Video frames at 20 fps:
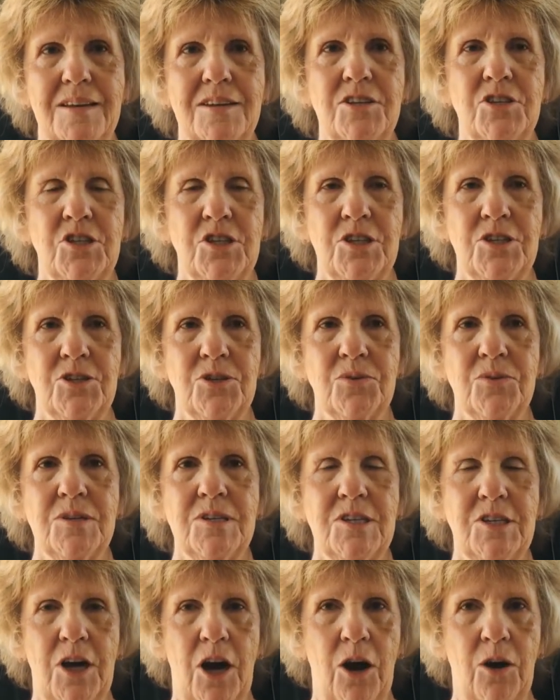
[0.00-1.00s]
Chitra
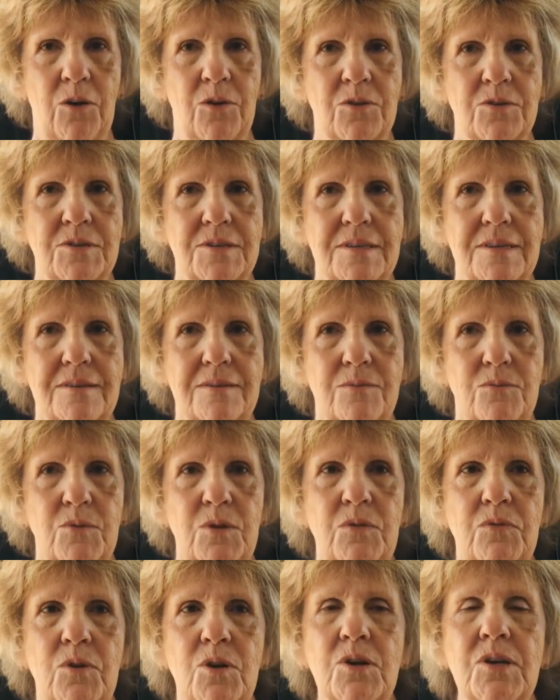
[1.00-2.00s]
and Charles.
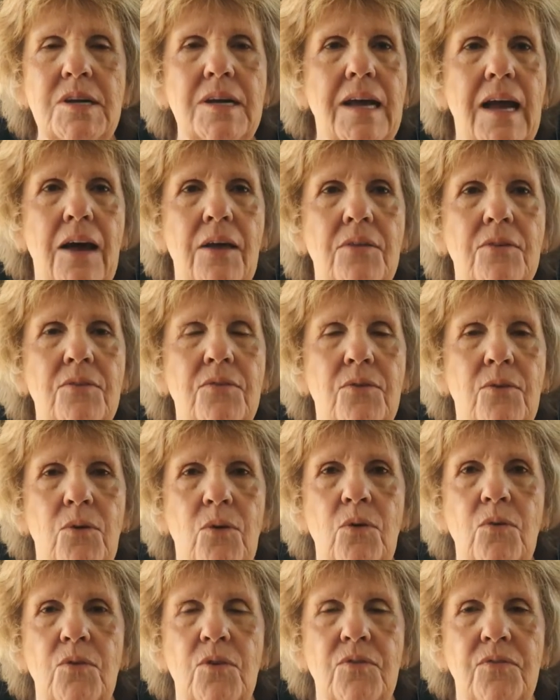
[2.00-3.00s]
We've worked together for
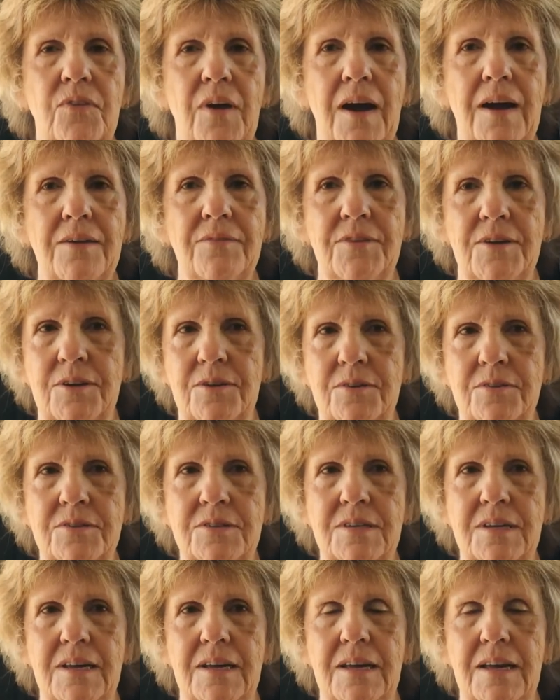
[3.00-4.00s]
over 5
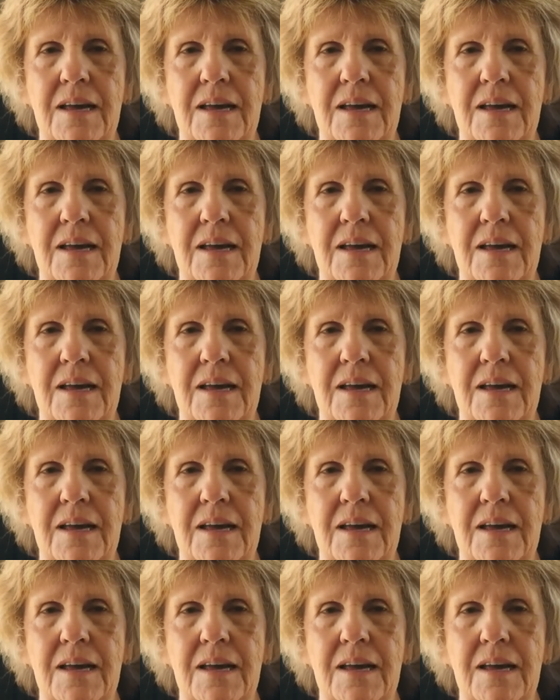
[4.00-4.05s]
years